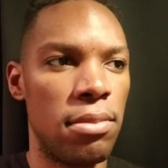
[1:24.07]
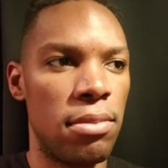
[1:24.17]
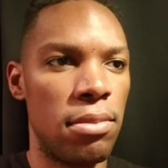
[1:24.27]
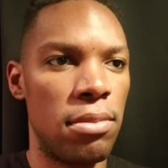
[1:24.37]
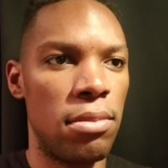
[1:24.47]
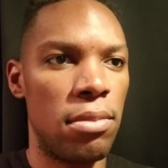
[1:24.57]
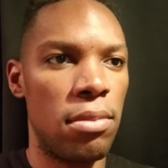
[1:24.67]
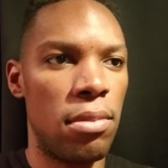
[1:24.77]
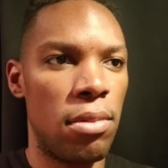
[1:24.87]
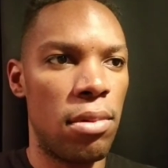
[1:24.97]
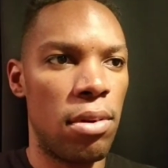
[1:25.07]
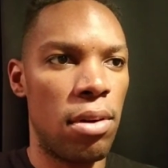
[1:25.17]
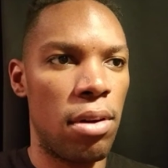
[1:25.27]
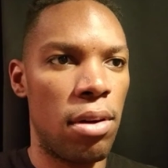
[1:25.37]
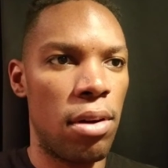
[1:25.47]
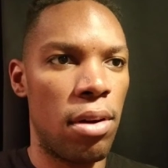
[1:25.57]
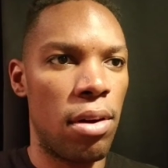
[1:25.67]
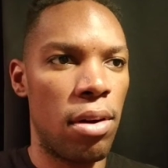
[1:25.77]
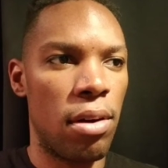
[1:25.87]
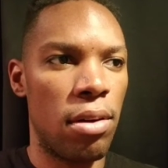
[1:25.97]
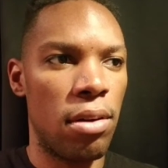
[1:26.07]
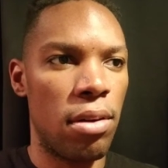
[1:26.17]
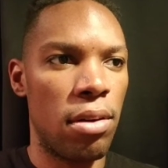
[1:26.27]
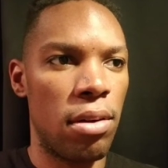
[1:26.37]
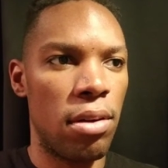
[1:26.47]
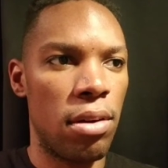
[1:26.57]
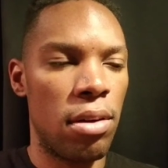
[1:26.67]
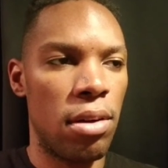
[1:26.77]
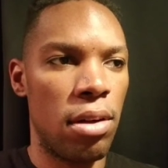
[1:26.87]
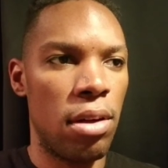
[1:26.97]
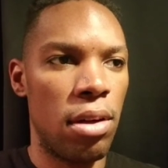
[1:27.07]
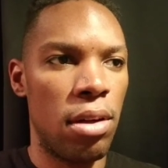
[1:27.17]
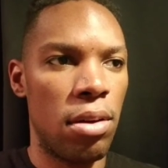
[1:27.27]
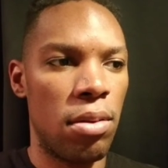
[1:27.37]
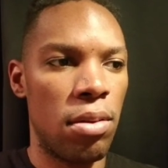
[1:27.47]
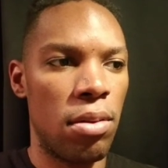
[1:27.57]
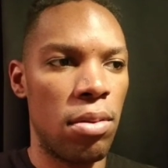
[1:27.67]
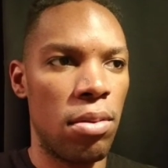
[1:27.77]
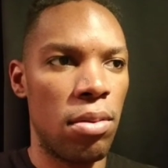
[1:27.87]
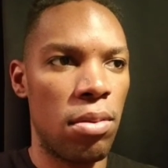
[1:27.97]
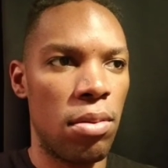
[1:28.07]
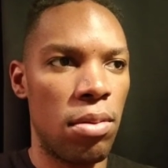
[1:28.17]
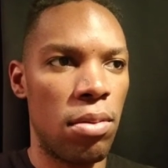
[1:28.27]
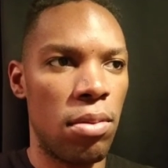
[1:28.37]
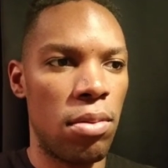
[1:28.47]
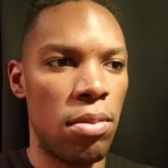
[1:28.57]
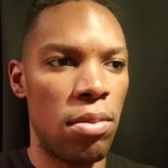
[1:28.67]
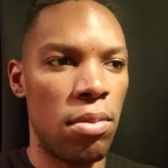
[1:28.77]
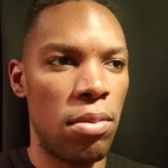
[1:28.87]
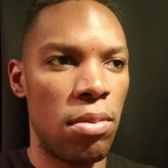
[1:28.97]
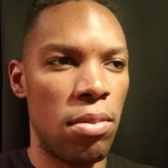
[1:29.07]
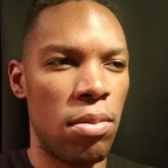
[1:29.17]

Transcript: [no speech]